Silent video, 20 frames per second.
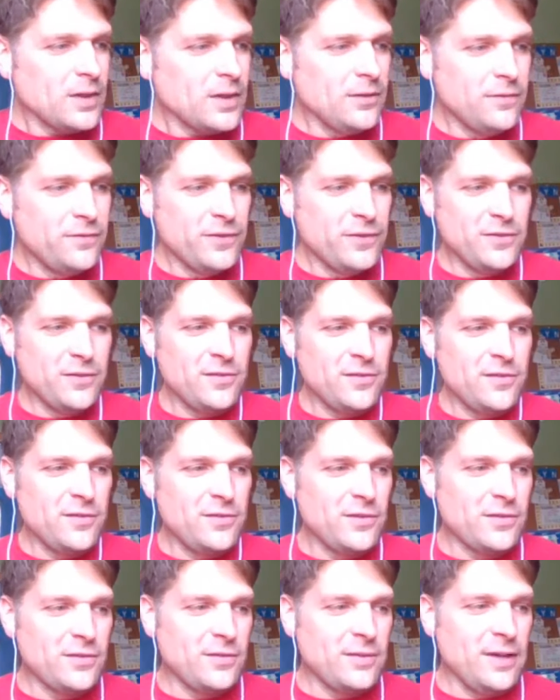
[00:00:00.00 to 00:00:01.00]
The physics
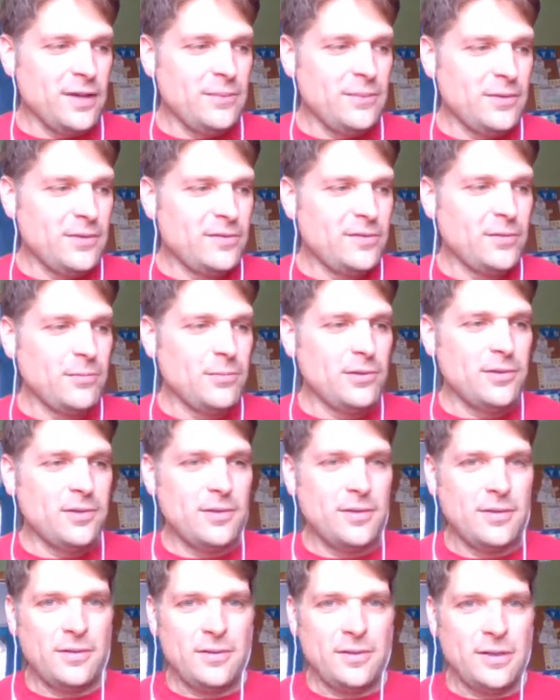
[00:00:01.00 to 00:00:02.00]
of this lab is
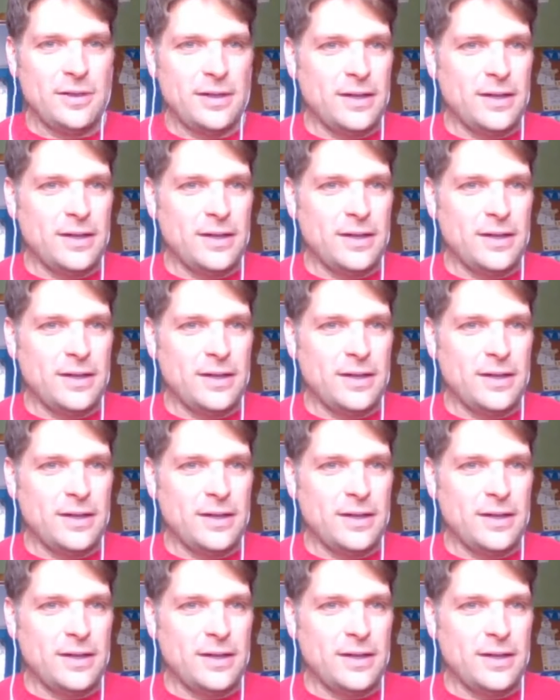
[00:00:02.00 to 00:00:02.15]
similar.